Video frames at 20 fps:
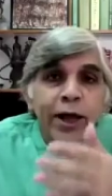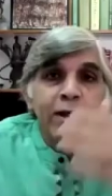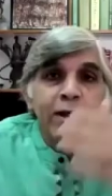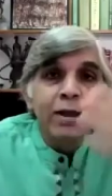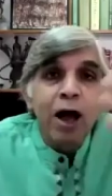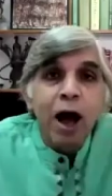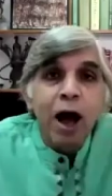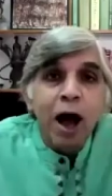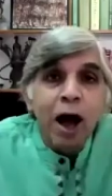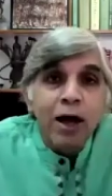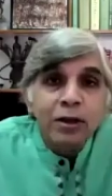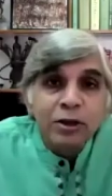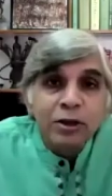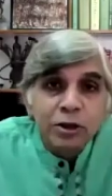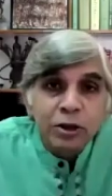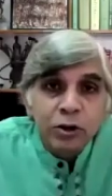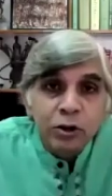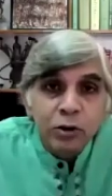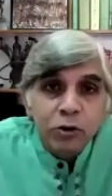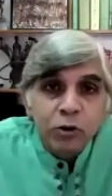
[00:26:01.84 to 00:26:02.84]
in the
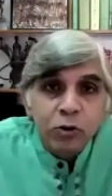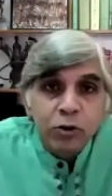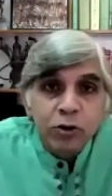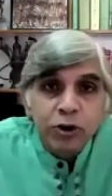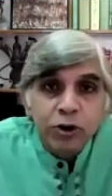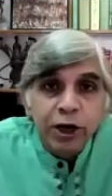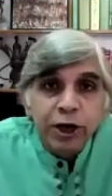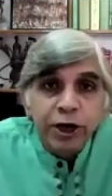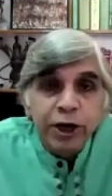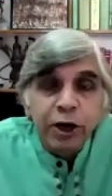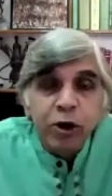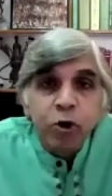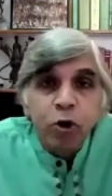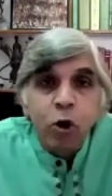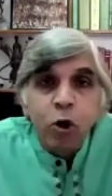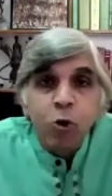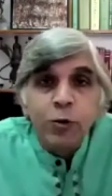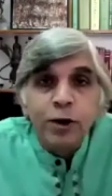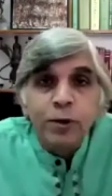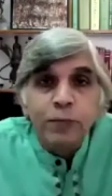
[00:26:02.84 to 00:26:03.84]
ICU treating
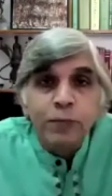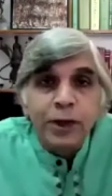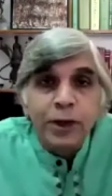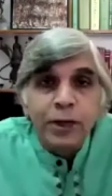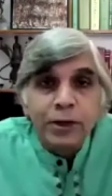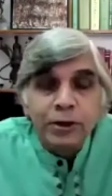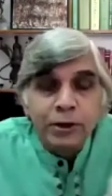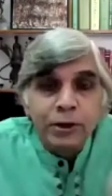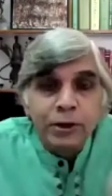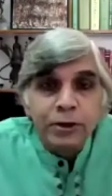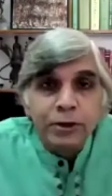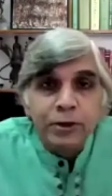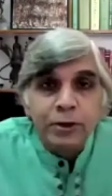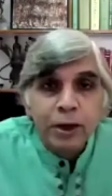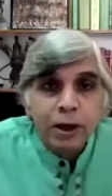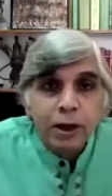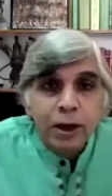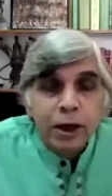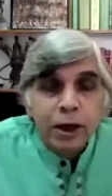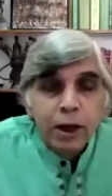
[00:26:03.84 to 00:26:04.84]
COVID patients.
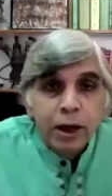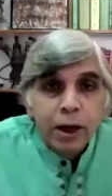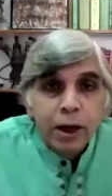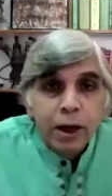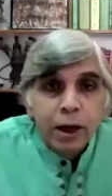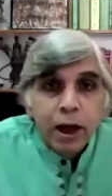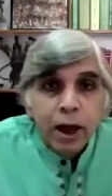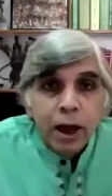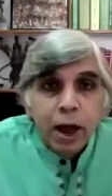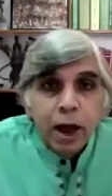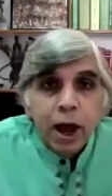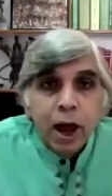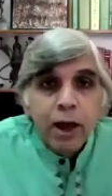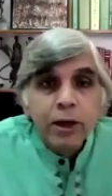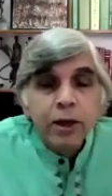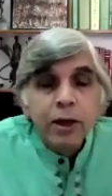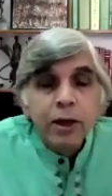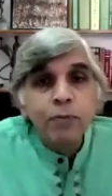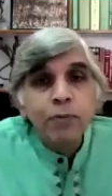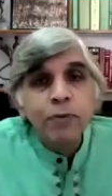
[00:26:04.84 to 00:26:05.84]

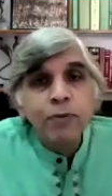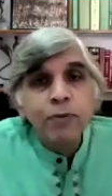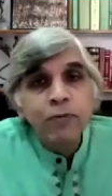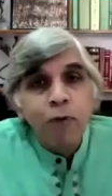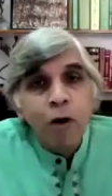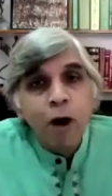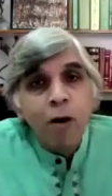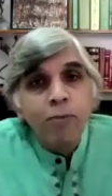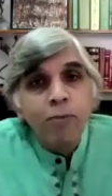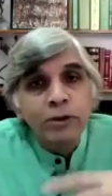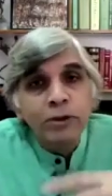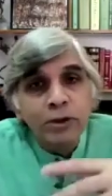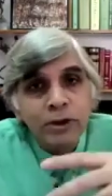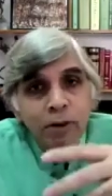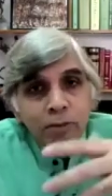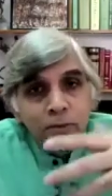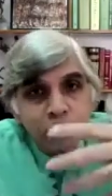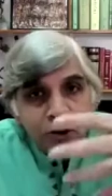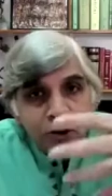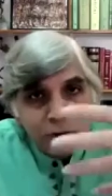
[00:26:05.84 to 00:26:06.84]
And they performed
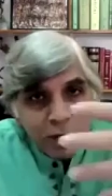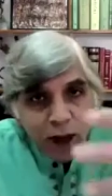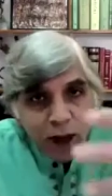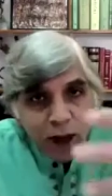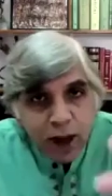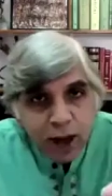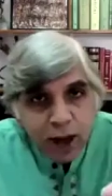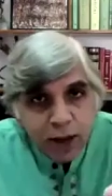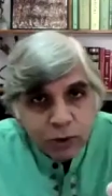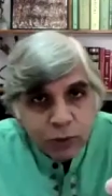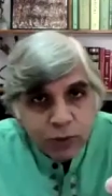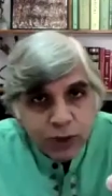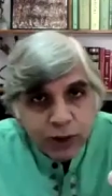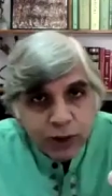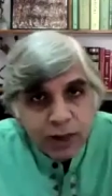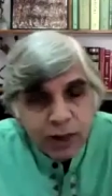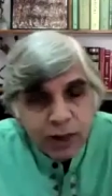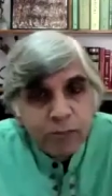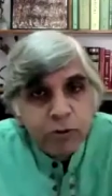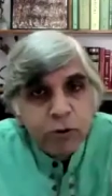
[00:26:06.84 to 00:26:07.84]
some trials
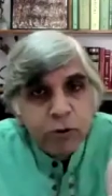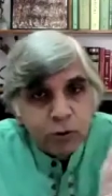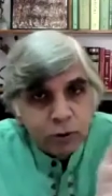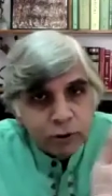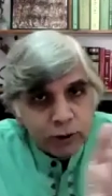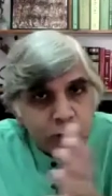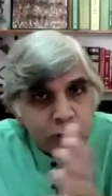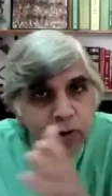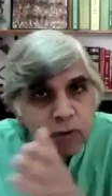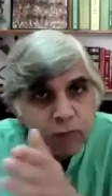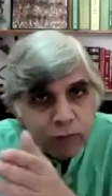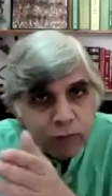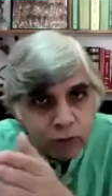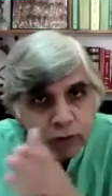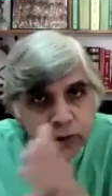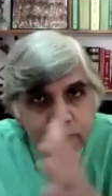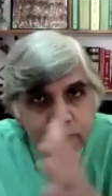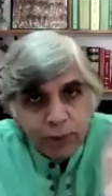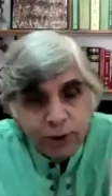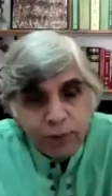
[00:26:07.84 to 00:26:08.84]
with them using, of
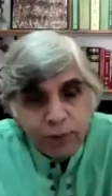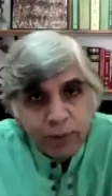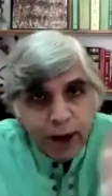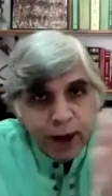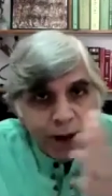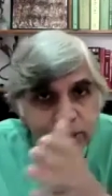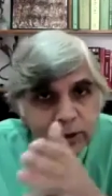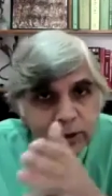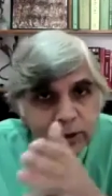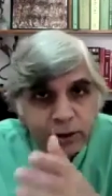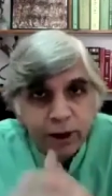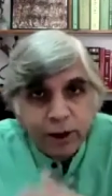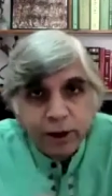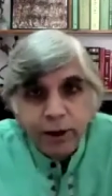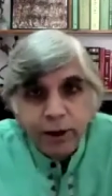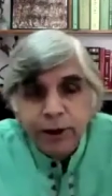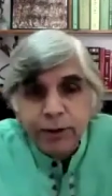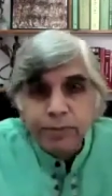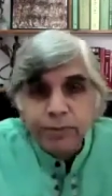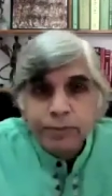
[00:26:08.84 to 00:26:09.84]
course, double-blind
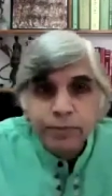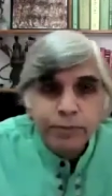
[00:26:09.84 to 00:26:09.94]
study.